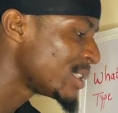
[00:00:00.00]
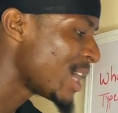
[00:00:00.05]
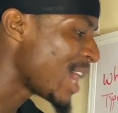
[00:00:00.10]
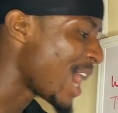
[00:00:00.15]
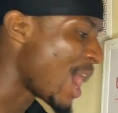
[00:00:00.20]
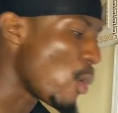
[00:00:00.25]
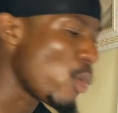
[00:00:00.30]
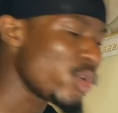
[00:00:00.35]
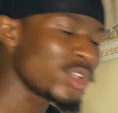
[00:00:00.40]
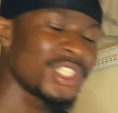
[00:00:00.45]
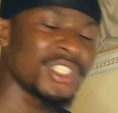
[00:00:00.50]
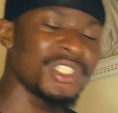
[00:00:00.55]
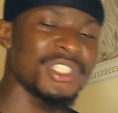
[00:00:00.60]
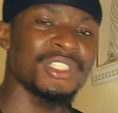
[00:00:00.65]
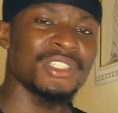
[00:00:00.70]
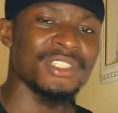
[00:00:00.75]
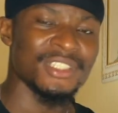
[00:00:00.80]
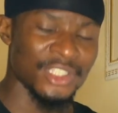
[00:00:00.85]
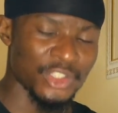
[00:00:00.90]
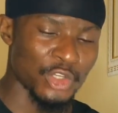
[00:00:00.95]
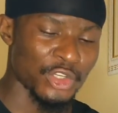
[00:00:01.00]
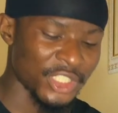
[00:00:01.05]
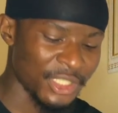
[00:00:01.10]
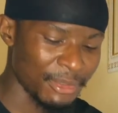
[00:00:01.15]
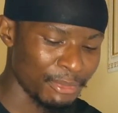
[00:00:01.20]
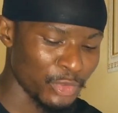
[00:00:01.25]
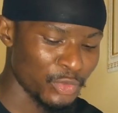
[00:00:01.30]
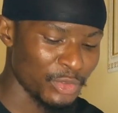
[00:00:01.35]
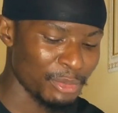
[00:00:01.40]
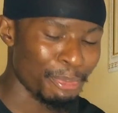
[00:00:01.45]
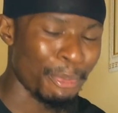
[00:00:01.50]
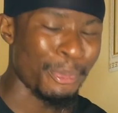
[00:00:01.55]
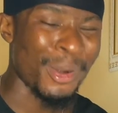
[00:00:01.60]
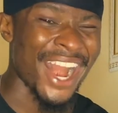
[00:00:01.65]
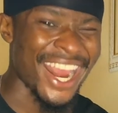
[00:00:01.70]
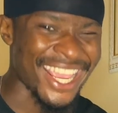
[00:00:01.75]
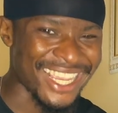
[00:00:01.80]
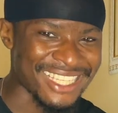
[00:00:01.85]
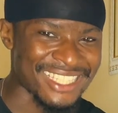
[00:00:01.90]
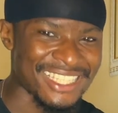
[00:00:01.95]
And what is this relationship between
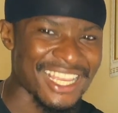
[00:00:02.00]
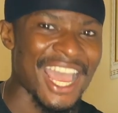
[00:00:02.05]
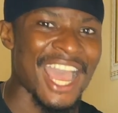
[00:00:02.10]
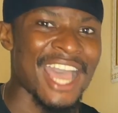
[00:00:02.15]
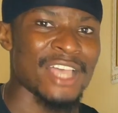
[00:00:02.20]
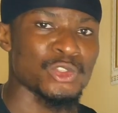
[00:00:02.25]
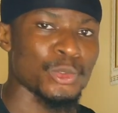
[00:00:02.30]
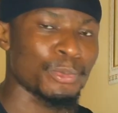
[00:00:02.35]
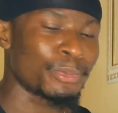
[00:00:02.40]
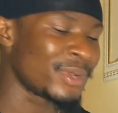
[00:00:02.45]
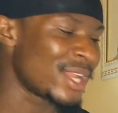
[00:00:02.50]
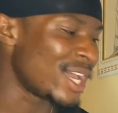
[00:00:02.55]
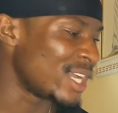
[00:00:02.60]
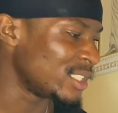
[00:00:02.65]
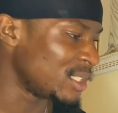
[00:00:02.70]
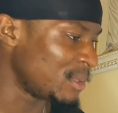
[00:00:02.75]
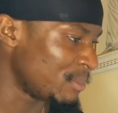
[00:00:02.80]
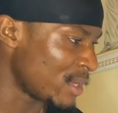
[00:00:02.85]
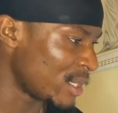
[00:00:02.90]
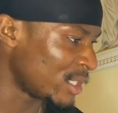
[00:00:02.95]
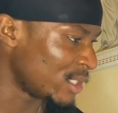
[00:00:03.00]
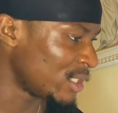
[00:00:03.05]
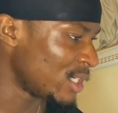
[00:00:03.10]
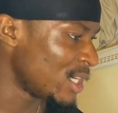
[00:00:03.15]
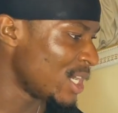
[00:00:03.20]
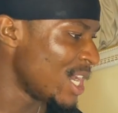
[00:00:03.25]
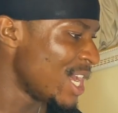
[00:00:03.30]
price and supply and demand?